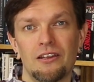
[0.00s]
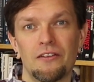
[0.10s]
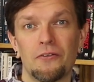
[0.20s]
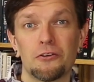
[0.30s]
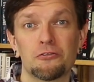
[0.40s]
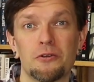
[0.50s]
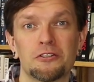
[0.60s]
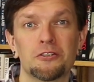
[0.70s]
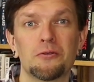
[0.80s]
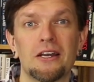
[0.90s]
The first
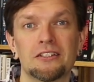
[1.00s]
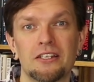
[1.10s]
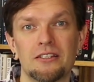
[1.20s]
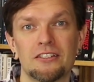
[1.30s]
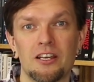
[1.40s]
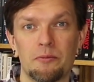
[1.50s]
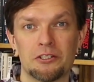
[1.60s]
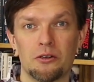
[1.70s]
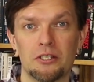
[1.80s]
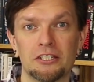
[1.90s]
question to ask in this
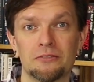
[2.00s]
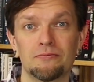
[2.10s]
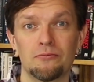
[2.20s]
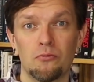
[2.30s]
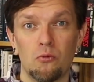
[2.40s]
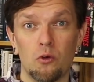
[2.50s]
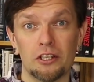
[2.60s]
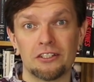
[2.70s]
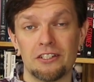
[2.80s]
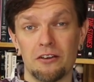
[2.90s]
episode is, what
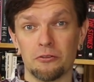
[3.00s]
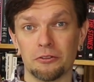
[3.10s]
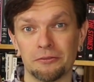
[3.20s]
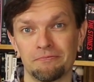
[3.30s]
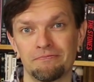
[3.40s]
is sound?